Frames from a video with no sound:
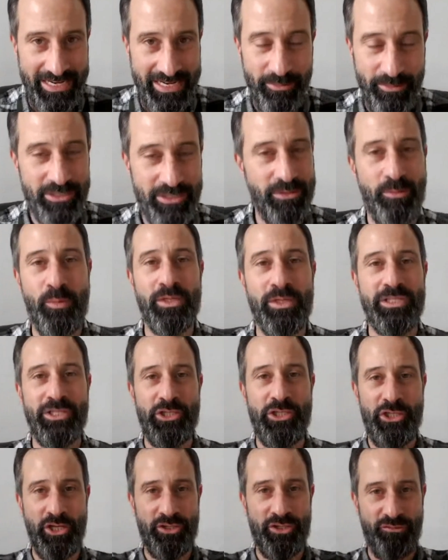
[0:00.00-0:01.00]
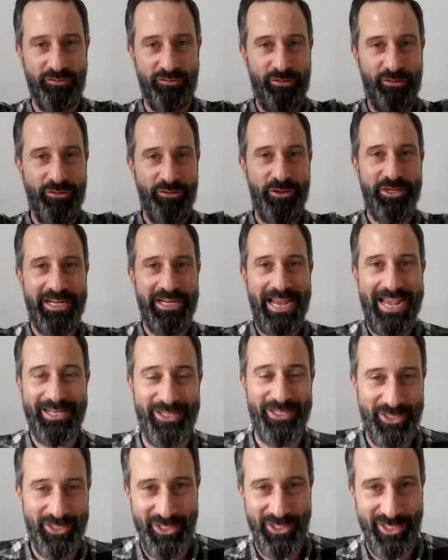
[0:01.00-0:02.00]
It wasn't just recruiting
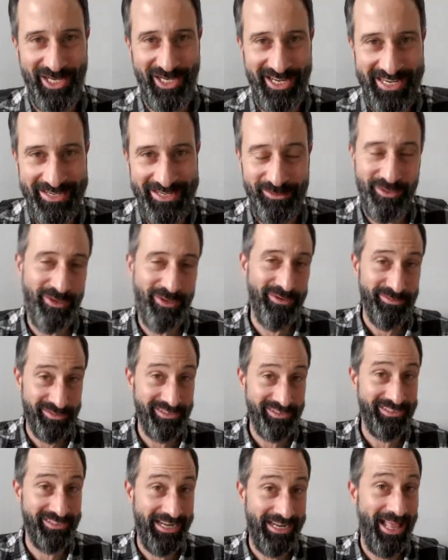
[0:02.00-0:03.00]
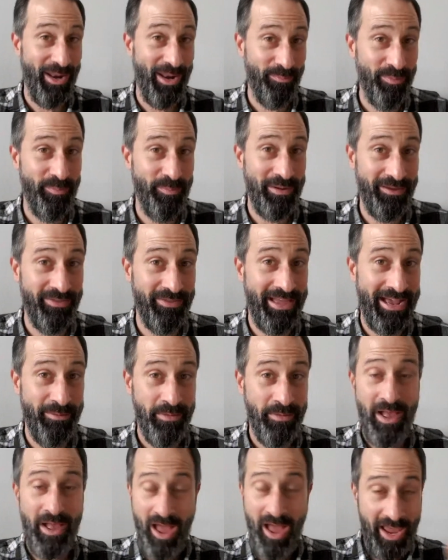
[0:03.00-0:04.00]
externally, although it did help a bit of that.
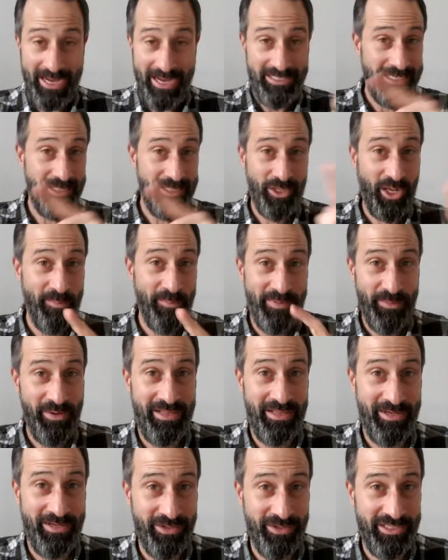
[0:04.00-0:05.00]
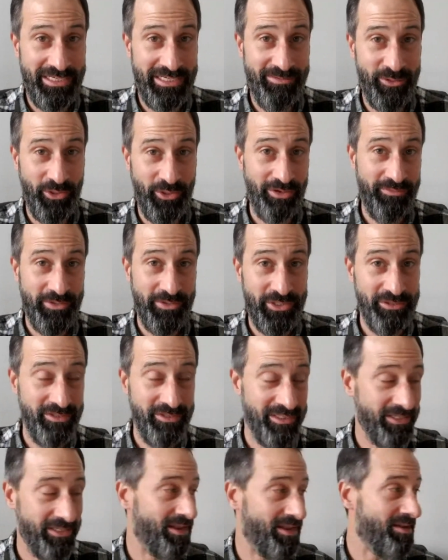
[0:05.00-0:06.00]
It's just the company where they got Joy Officer and
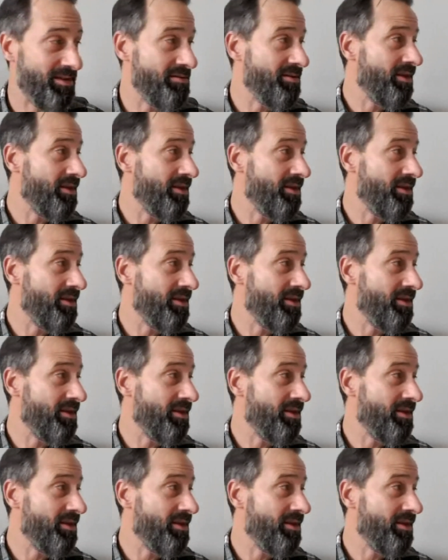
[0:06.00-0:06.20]
this and that.